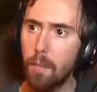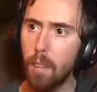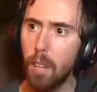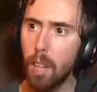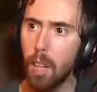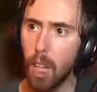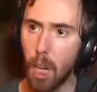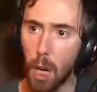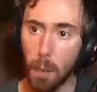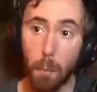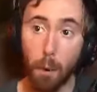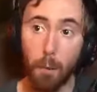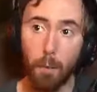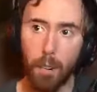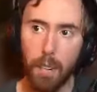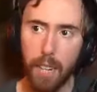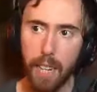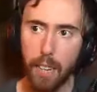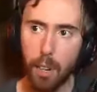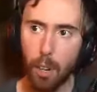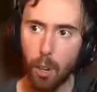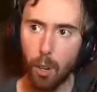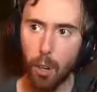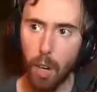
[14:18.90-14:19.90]
Come over to
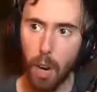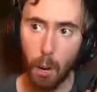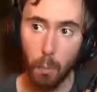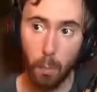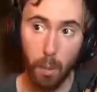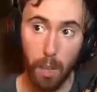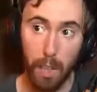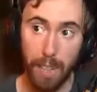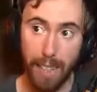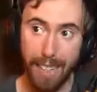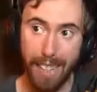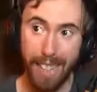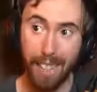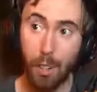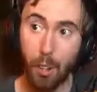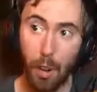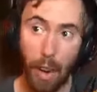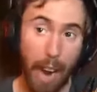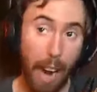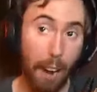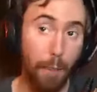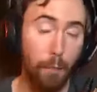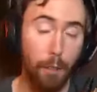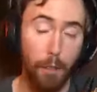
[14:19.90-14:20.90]
here and we're gonna kill
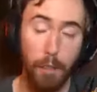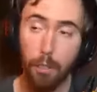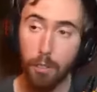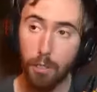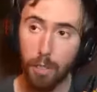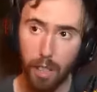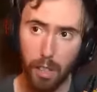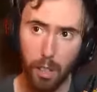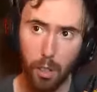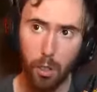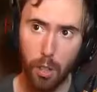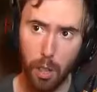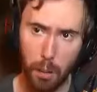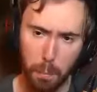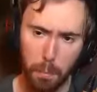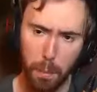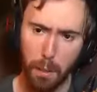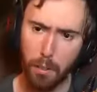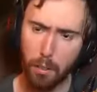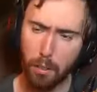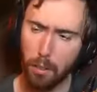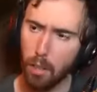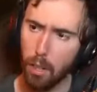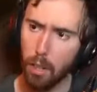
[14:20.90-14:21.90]
every single
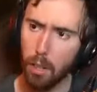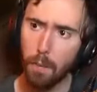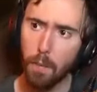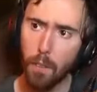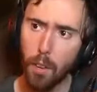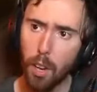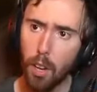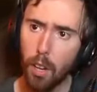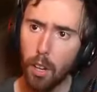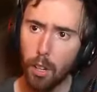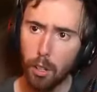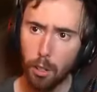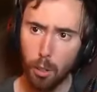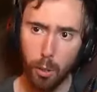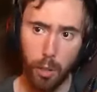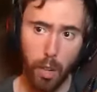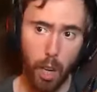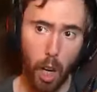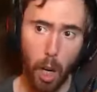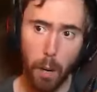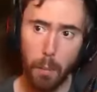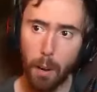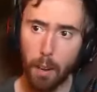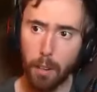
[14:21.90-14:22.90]
NPC. Do you
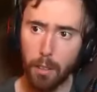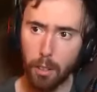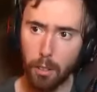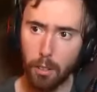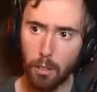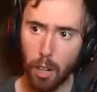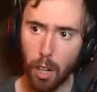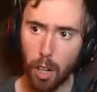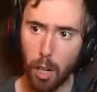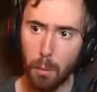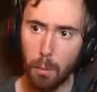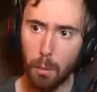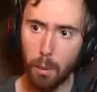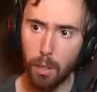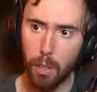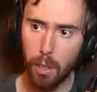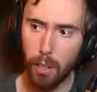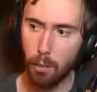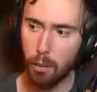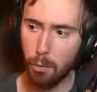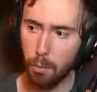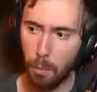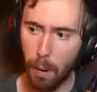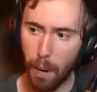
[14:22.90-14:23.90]
care about dishonorable
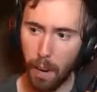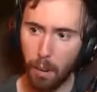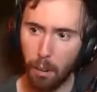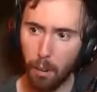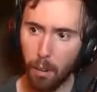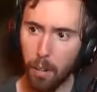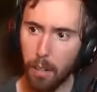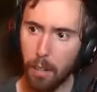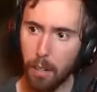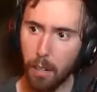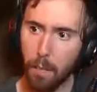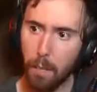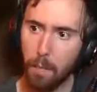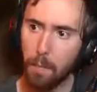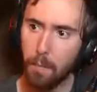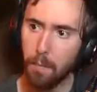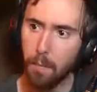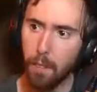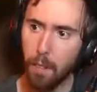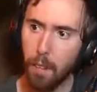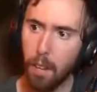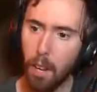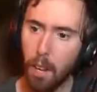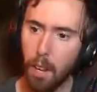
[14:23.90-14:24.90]
kills? Manric,
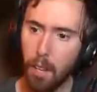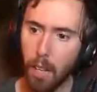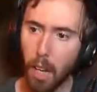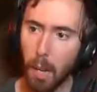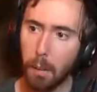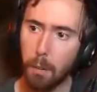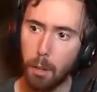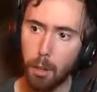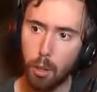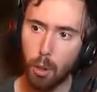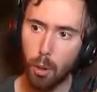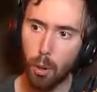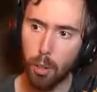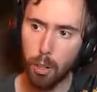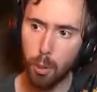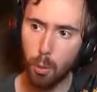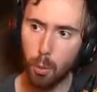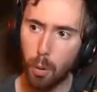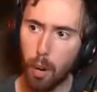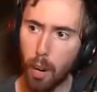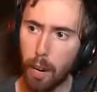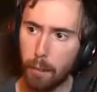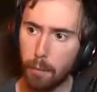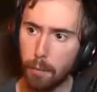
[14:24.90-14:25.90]
time to join your
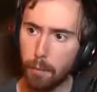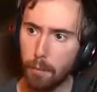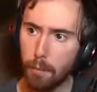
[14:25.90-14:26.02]
wife.